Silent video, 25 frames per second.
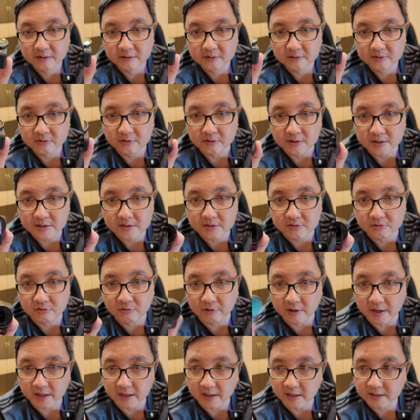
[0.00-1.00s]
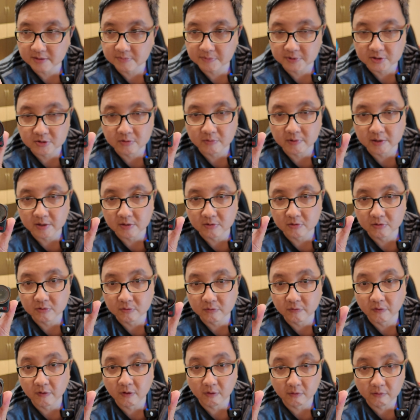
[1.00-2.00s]
So this is great, especially when you
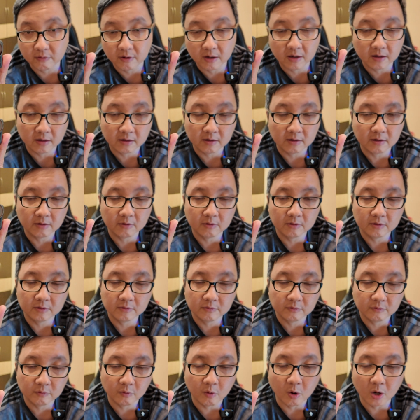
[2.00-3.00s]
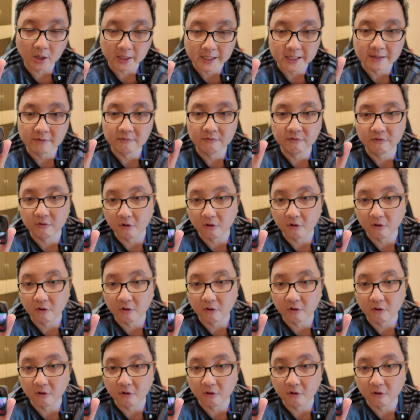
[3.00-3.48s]
do vlog, walking